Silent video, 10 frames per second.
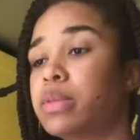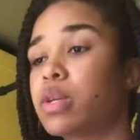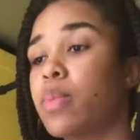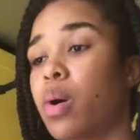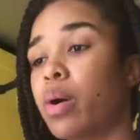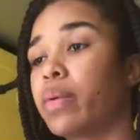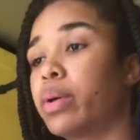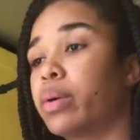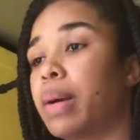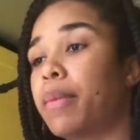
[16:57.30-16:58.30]

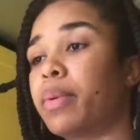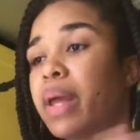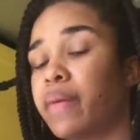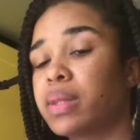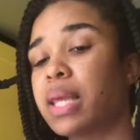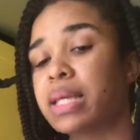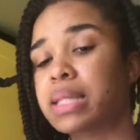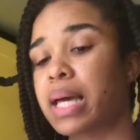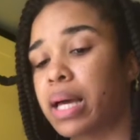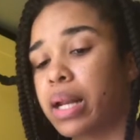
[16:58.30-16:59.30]
tomorrow I'm gonna put everything
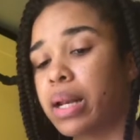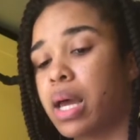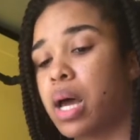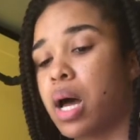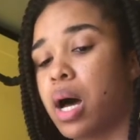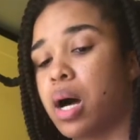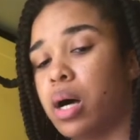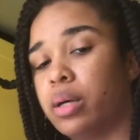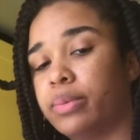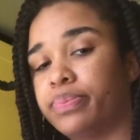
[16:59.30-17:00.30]
inside
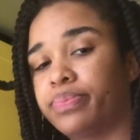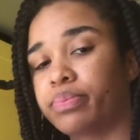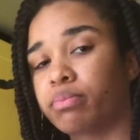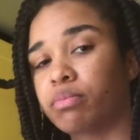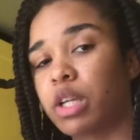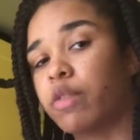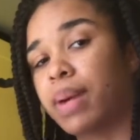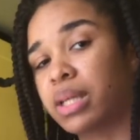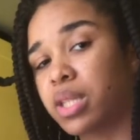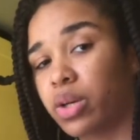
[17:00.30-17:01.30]
of my
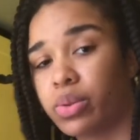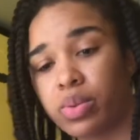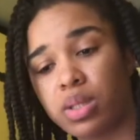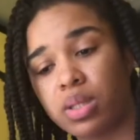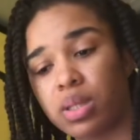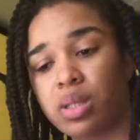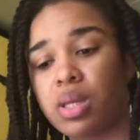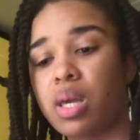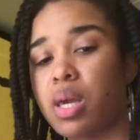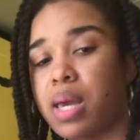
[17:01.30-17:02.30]
totes
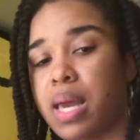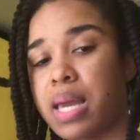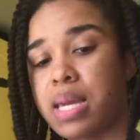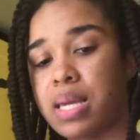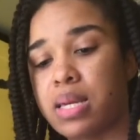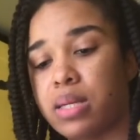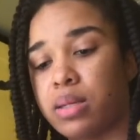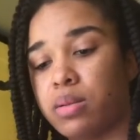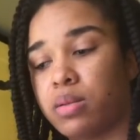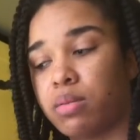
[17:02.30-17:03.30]
and